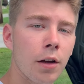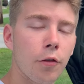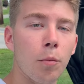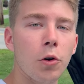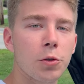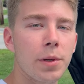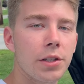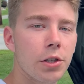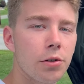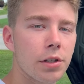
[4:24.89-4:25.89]
For most
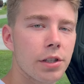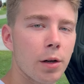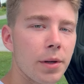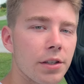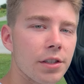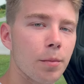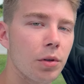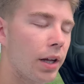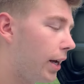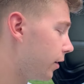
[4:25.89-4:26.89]
P2s, it's going to be as
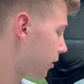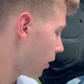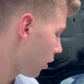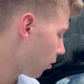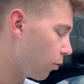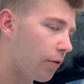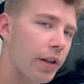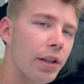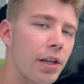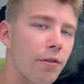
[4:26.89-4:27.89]
simple as
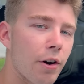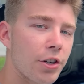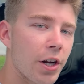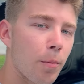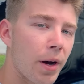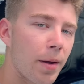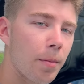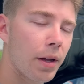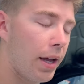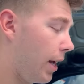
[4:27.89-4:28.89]
moving the fresh air pipe
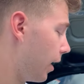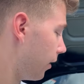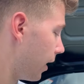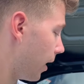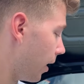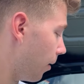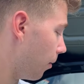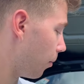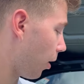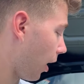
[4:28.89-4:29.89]
and then
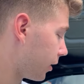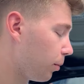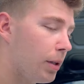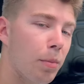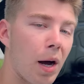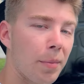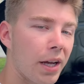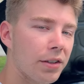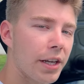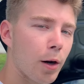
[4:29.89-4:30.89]
possibly
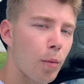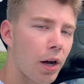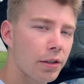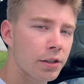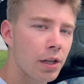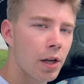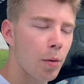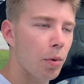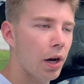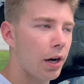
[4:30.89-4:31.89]
popping out the airbox.
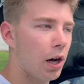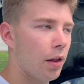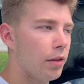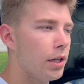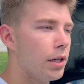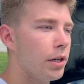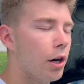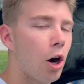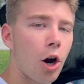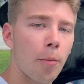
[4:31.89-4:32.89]
But on the
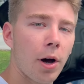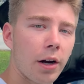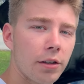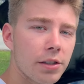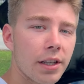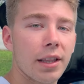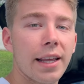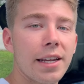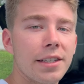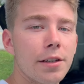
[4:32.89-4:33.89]
R models and
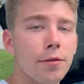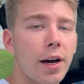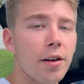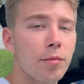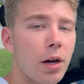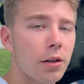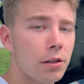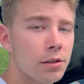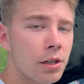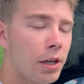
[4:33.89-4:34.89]
late T5
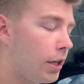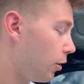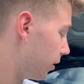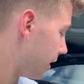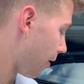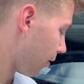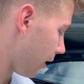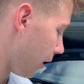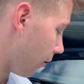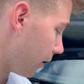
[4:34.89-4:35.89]
models, you're
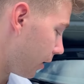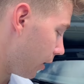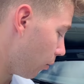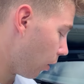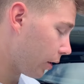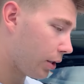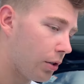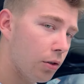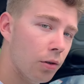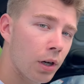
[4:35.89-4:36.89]
definitely going to want
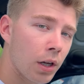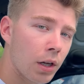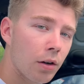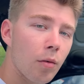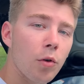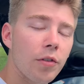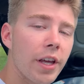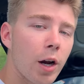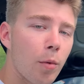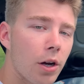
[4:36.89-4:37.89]
to remove
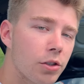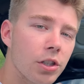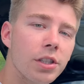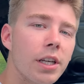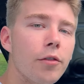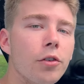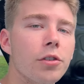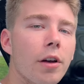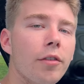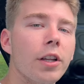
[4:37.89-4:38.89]
the airbox just to give
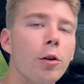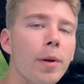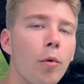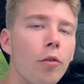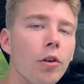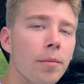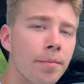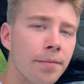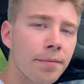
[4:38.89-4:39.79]
yourself a little bit more room.